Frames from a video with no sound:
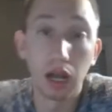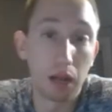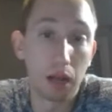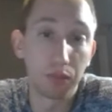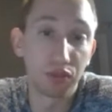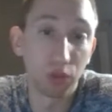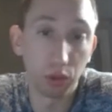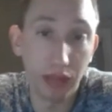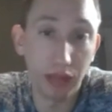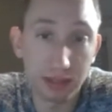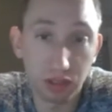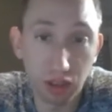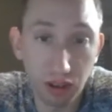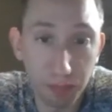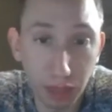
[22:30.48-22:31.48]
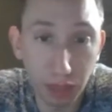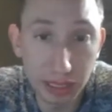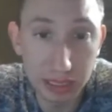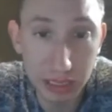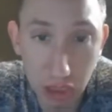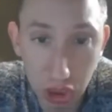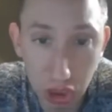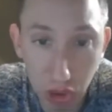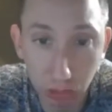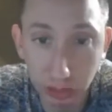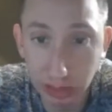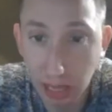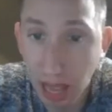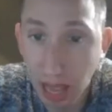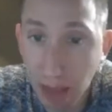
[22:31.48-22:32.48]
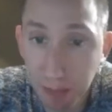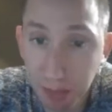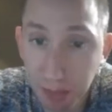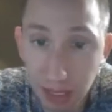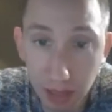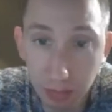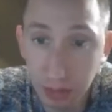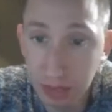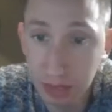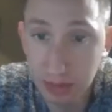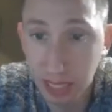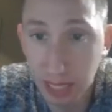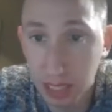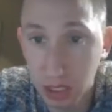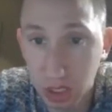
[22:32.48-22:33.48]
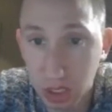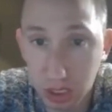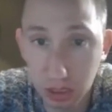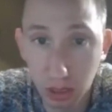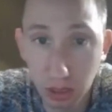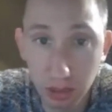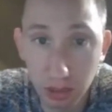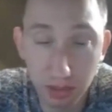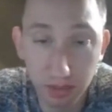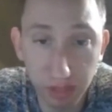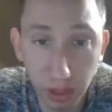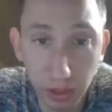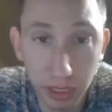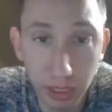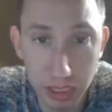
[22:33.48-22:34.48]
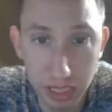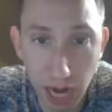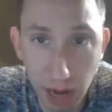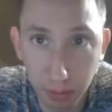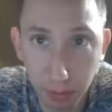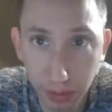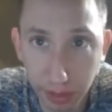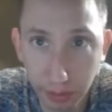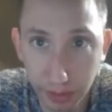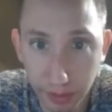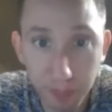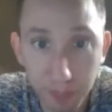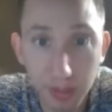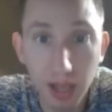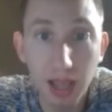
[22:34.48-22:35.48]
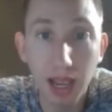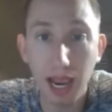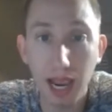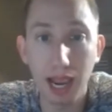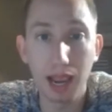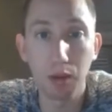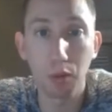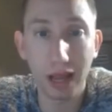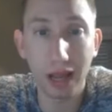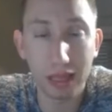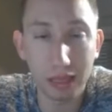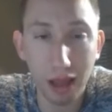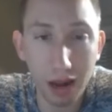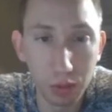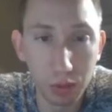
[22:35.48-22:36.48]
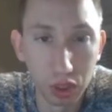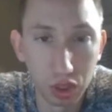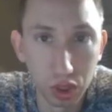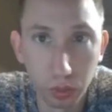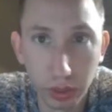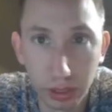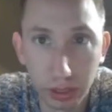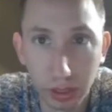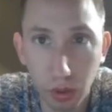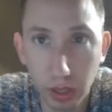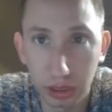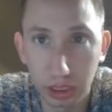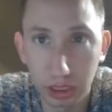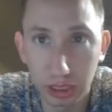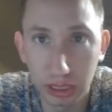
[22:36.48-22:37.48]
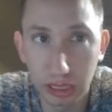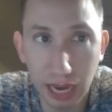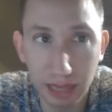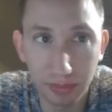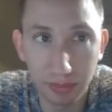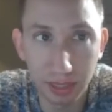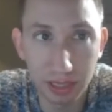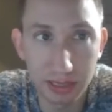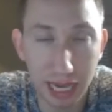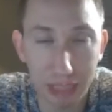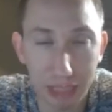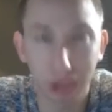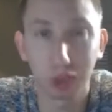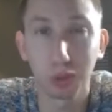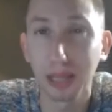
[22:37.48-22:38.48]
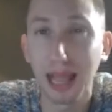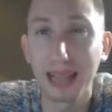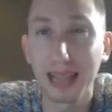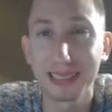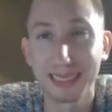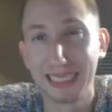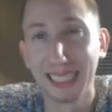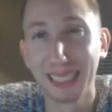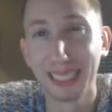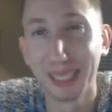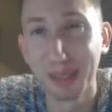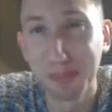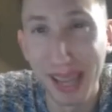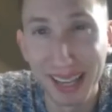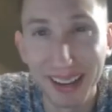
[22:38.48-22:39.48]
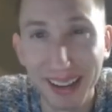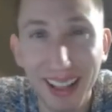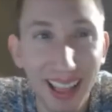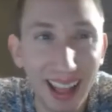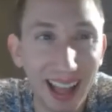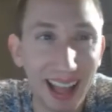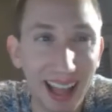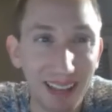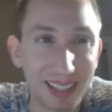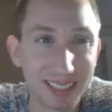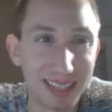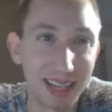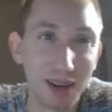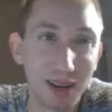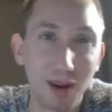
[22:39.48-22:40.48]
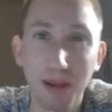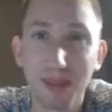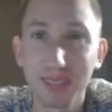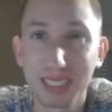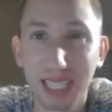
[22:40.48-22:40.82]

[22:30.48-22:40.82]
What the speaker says: So that sort of pricing certainly can happen here because, again, it's a very desirable area. And what I thought I would do real quick, just to kind of contextualize this a little bit, because I know I'm obviously